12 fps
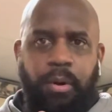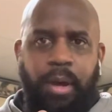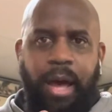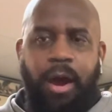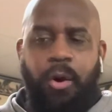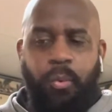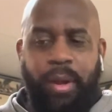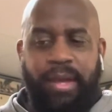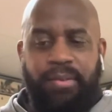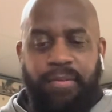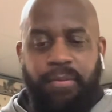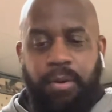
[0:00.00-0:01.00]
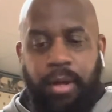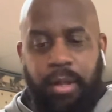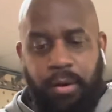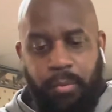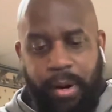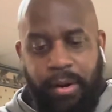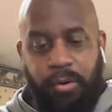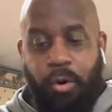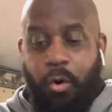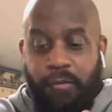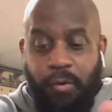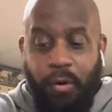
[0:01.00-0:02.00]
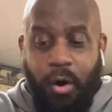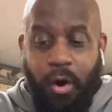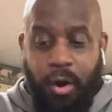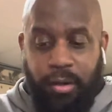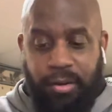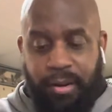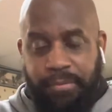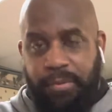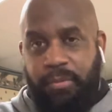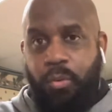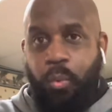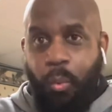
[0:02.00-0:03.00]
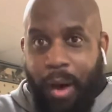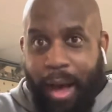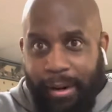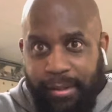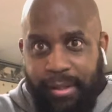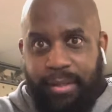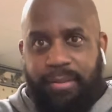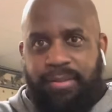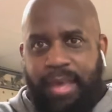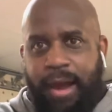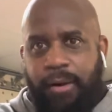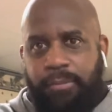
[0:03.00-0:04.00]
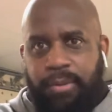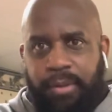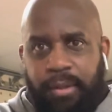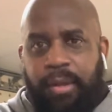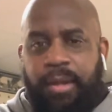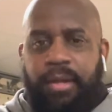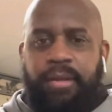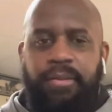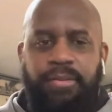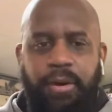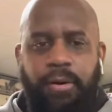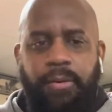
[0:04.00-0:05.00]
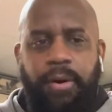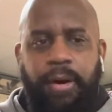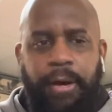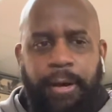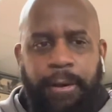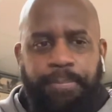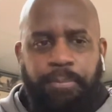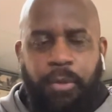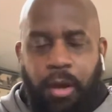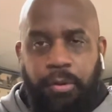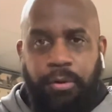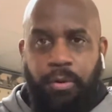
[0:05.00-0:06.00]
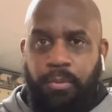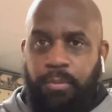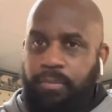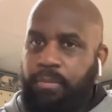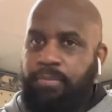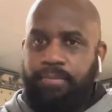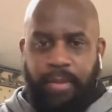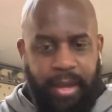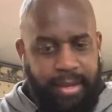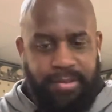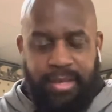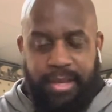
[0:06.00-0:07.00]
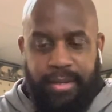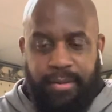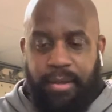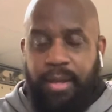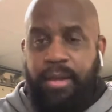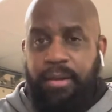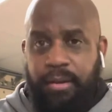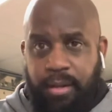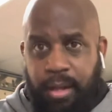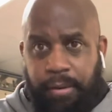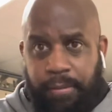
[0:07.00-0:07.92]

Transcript: outweighs the color record overall in terms of quality and sound. So, although, like I said, color